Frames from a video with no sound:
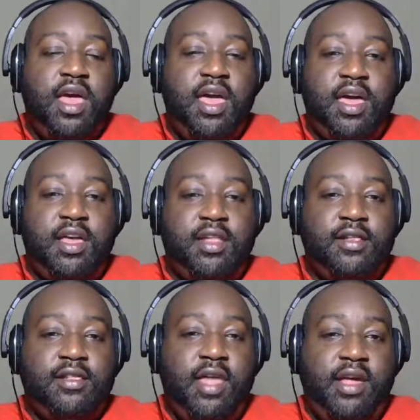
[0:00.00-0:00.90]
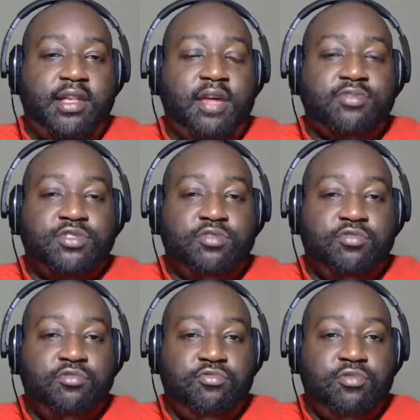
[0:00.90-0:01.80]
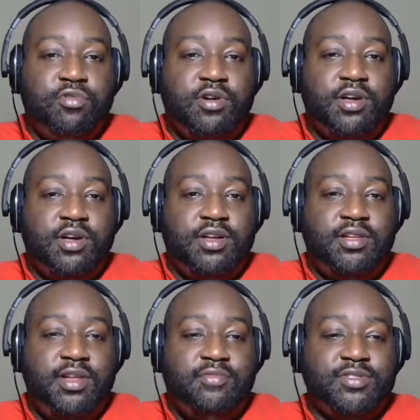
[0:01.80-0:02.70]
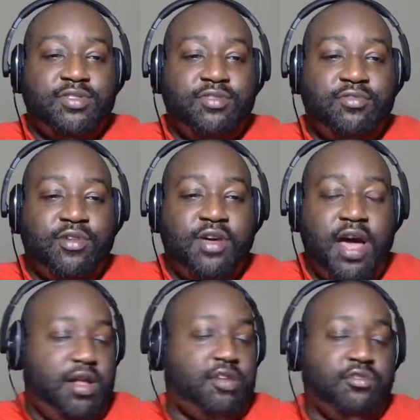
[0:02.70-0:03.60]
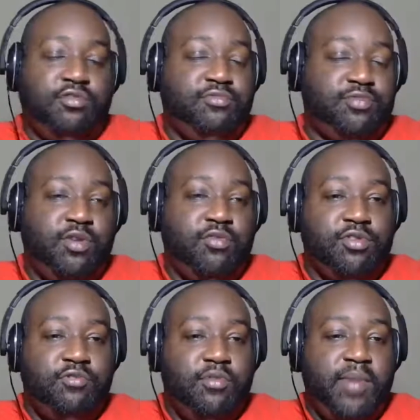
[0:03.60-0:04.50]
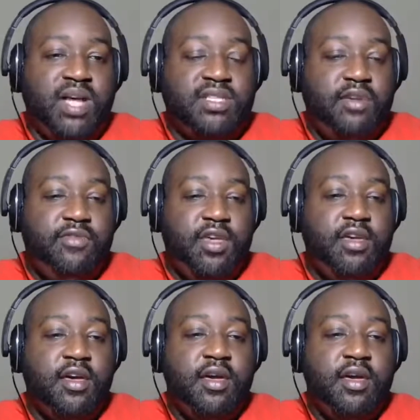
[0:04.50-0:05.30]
and like there was no. I don't know what was going on with my TV,